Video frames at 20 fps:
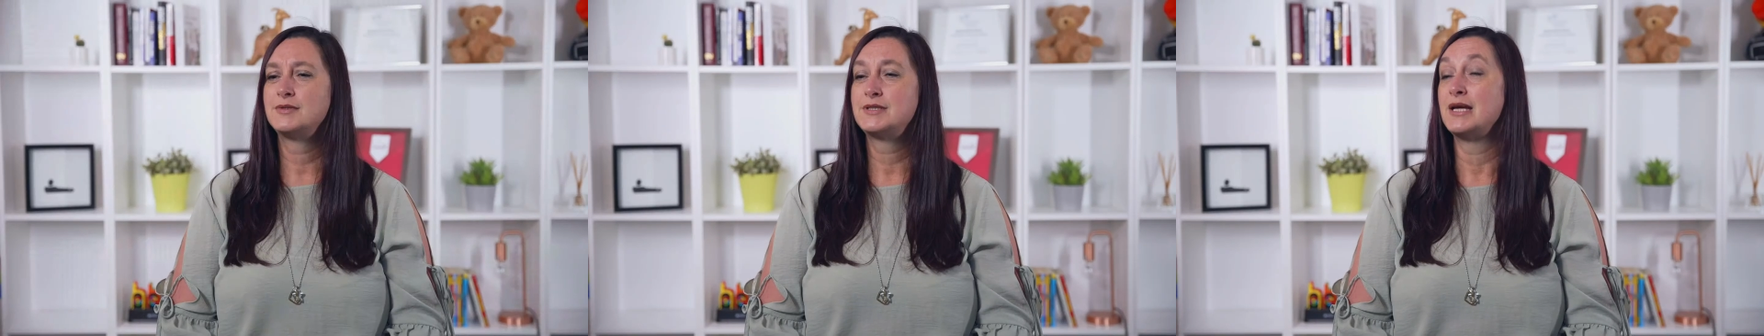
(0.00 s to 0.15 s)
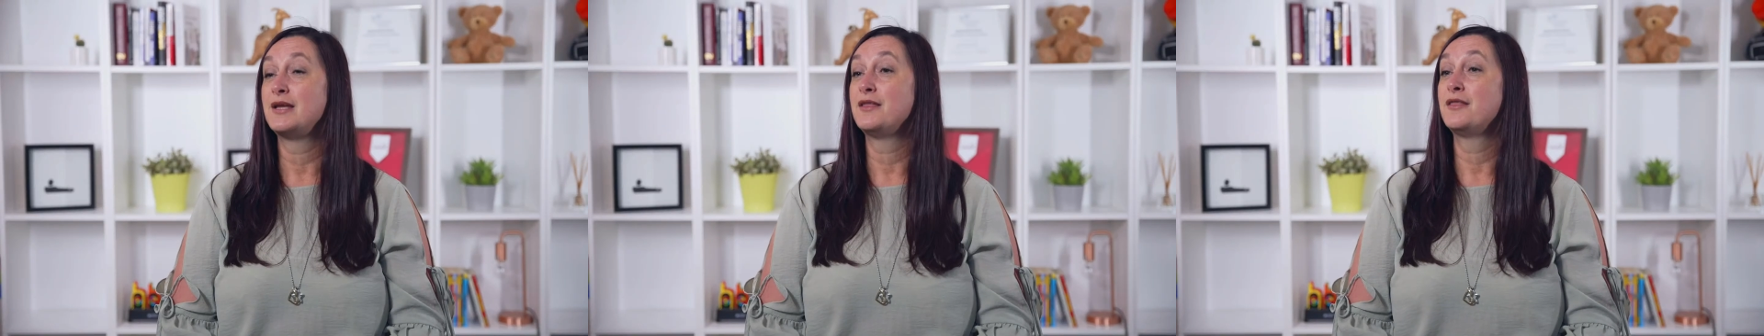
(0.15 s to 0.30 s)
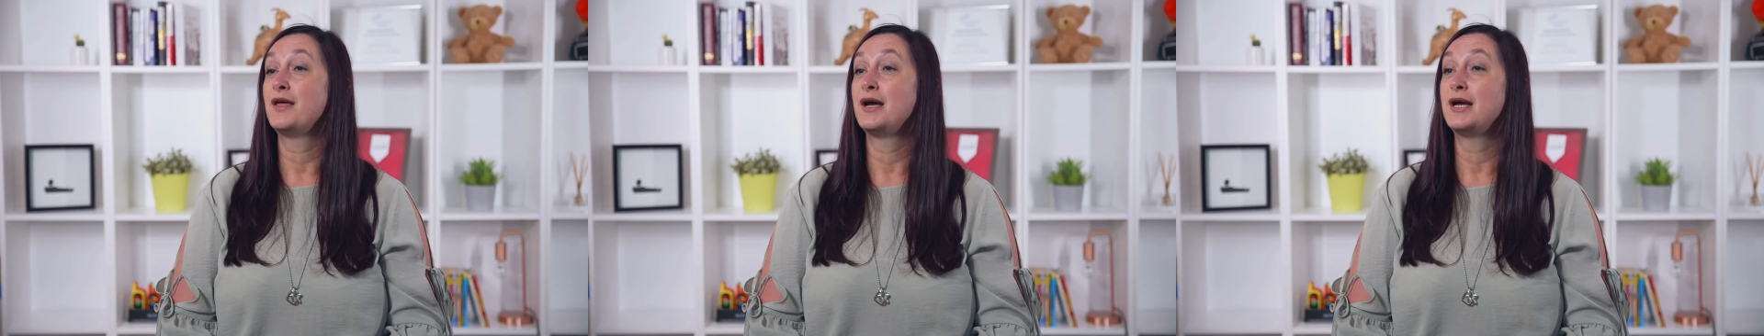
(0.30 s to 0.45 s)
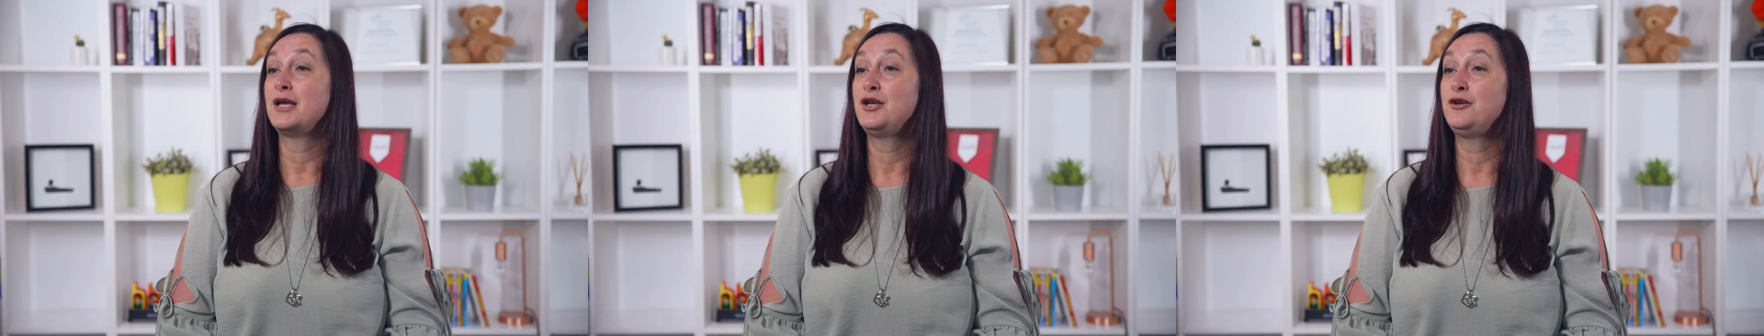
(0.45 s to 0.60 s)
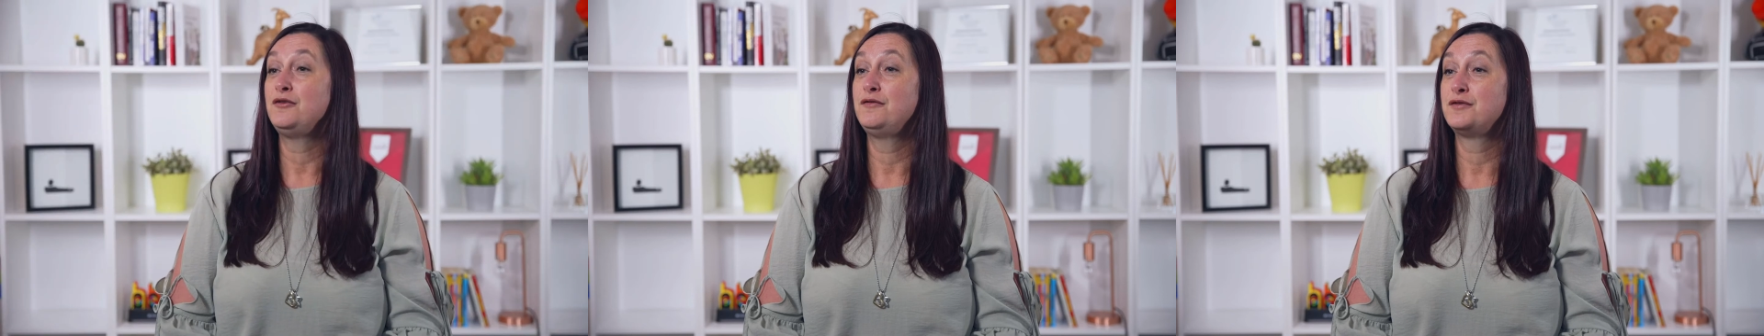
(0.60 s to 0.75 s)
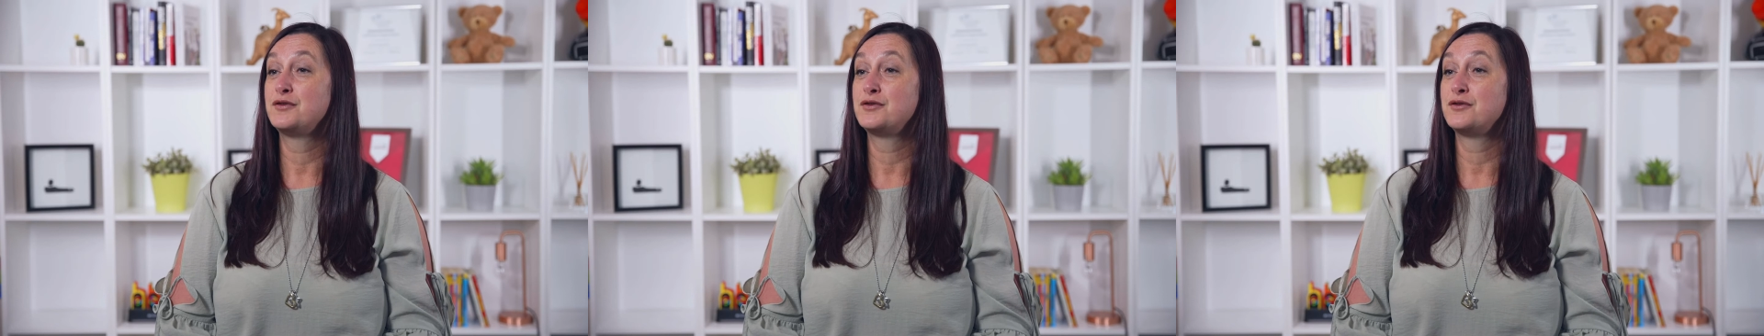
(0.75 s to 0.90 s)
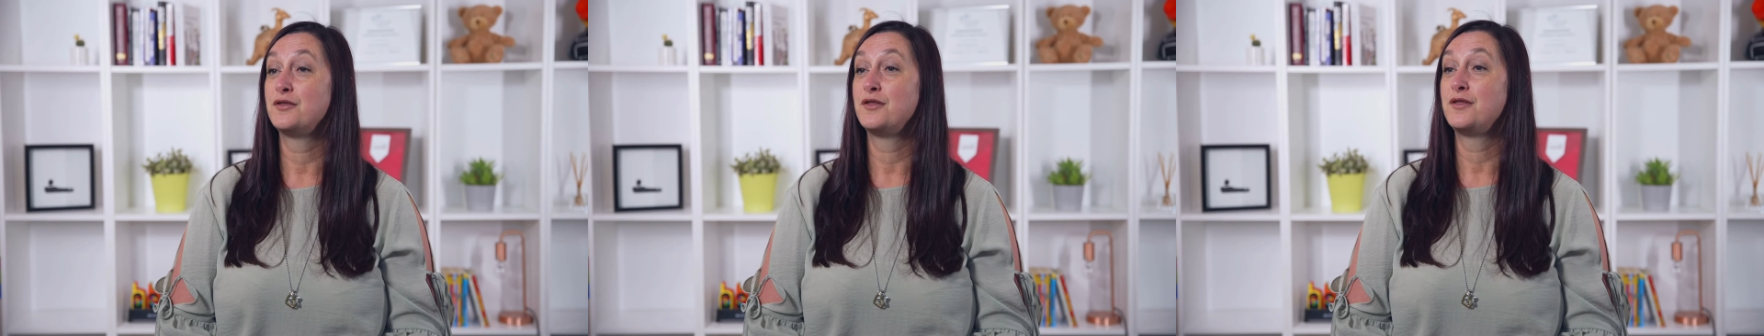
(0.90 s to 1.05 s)
saying thank you
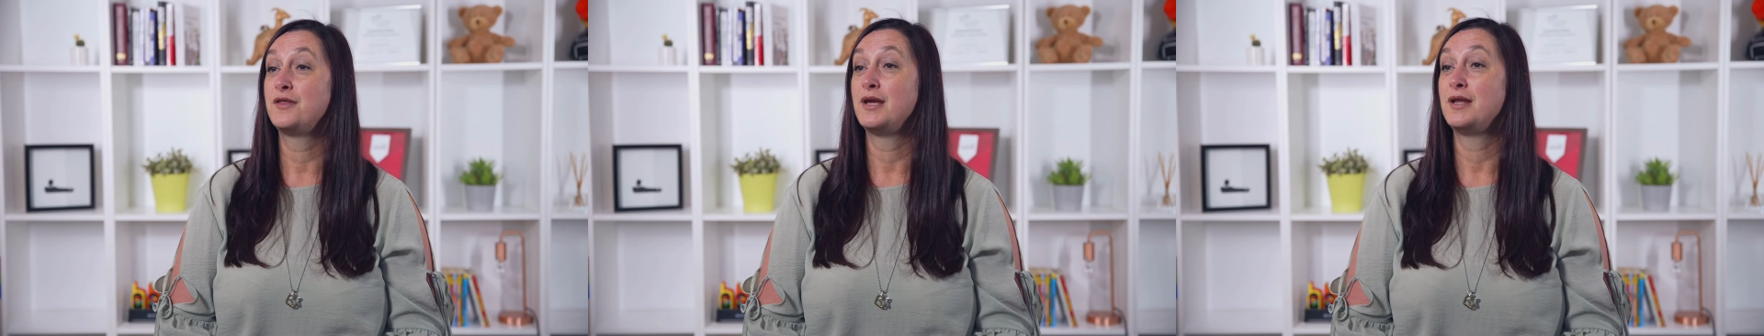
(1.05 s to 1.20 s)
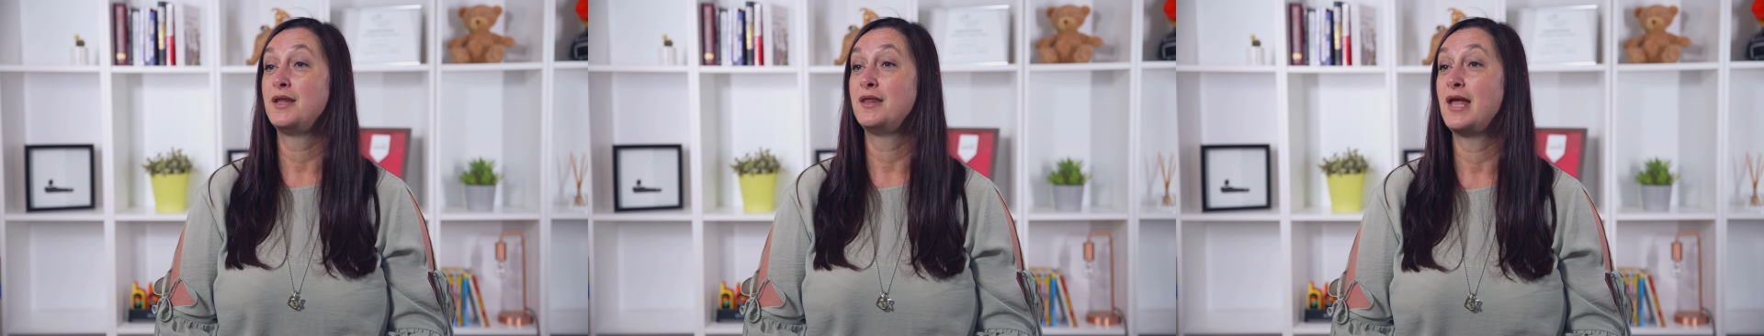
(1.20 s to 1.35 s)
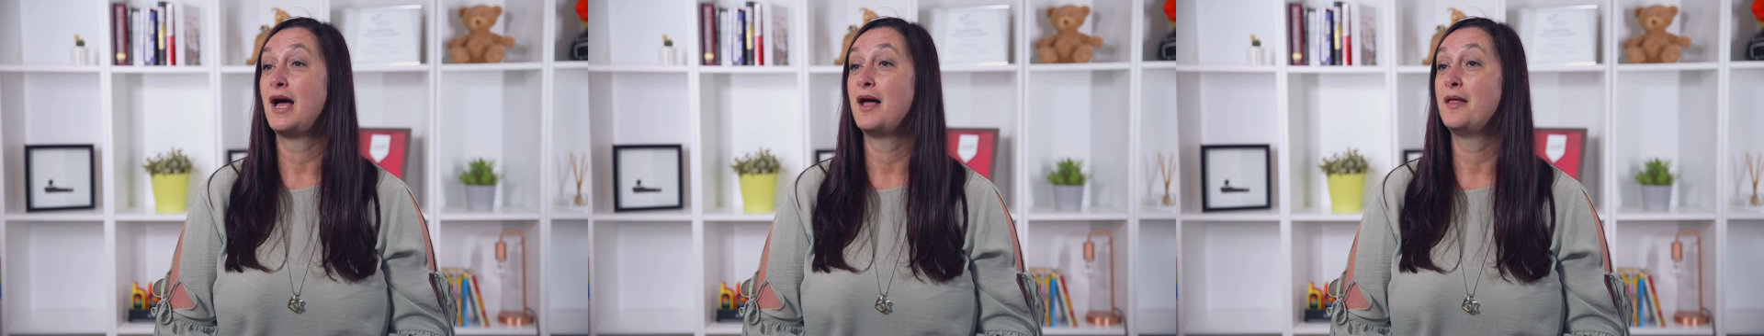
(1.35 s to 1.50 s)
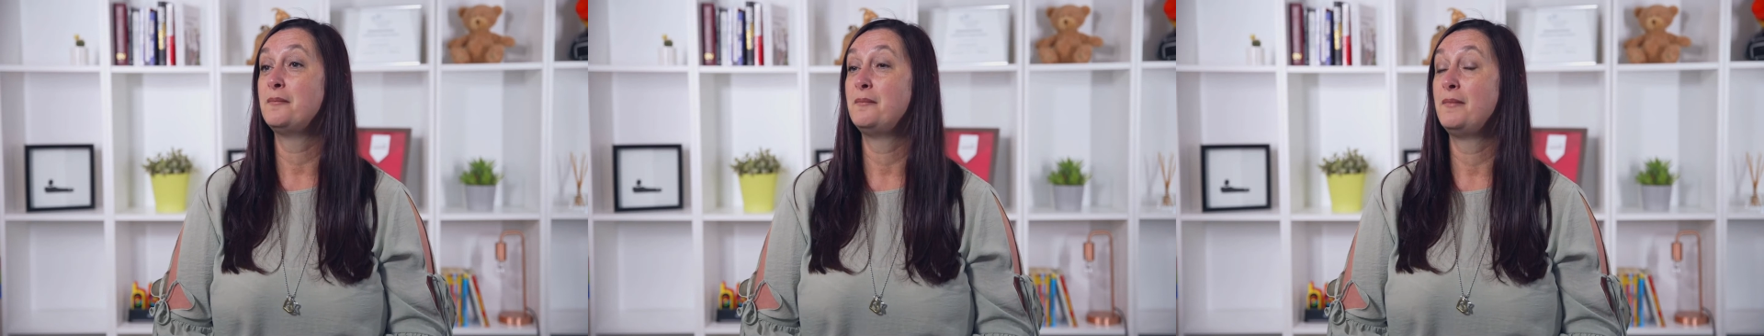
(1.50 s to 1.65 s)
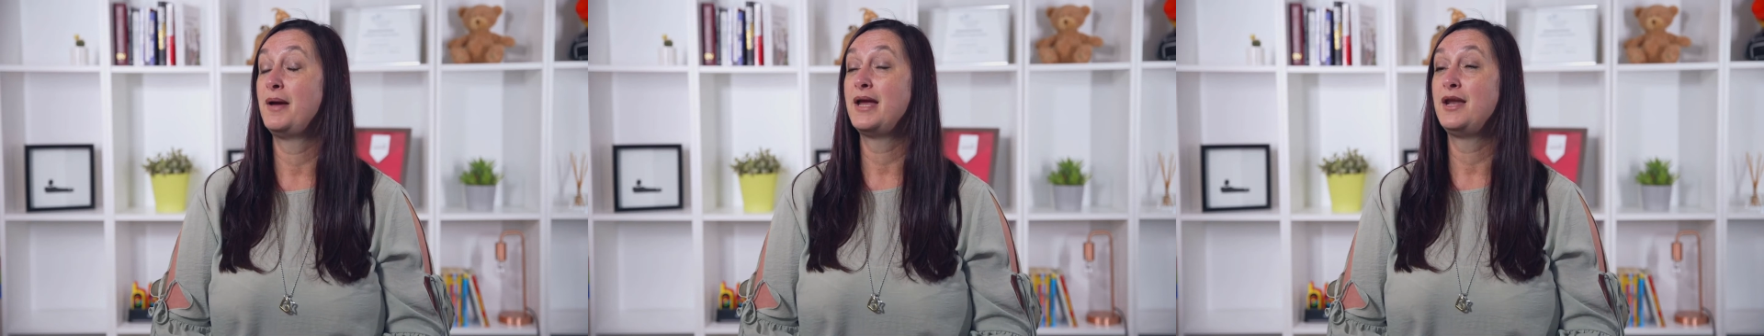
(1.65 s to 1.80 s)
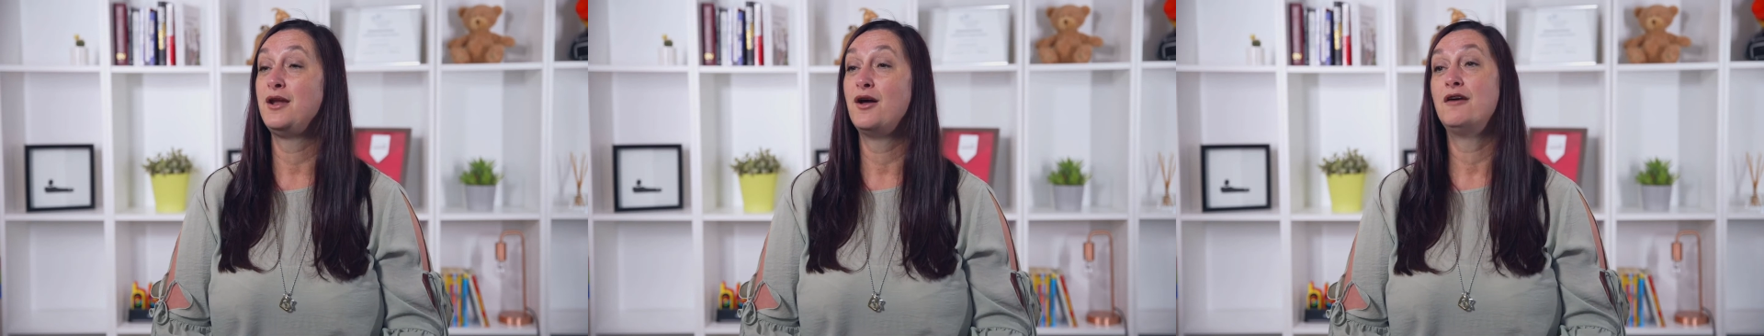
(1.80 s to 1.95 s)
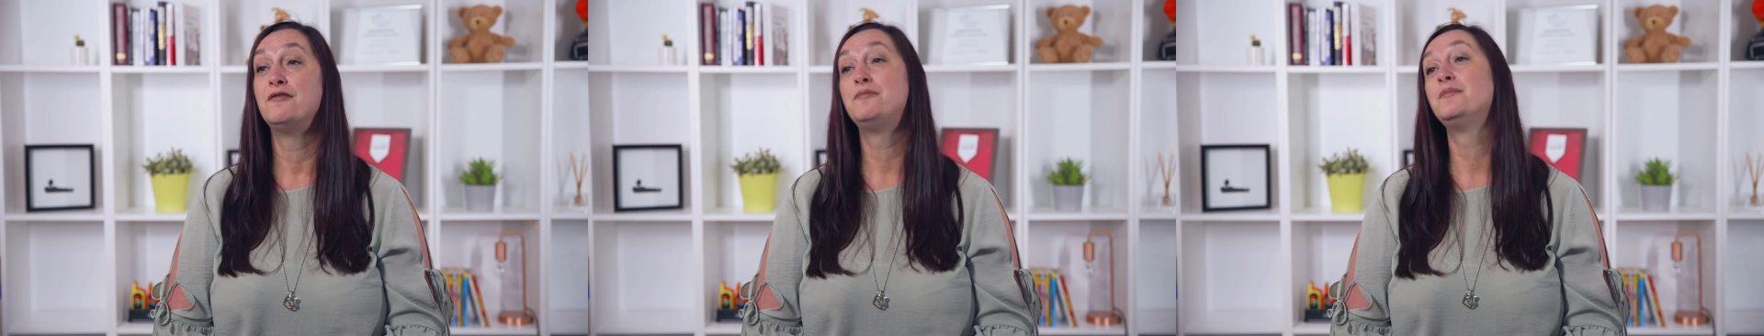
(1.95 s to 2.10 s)
for something that may
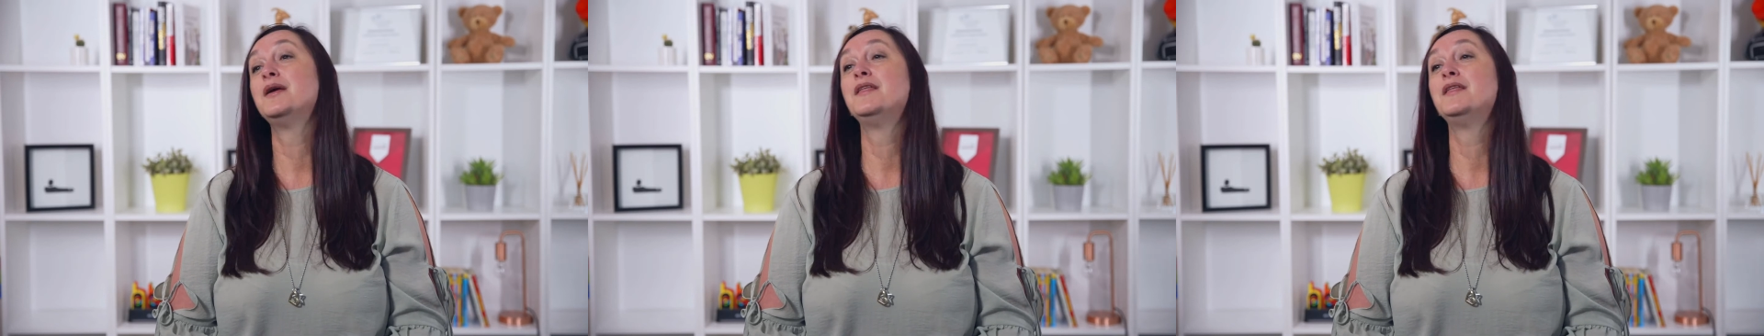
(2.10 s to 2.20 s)
not have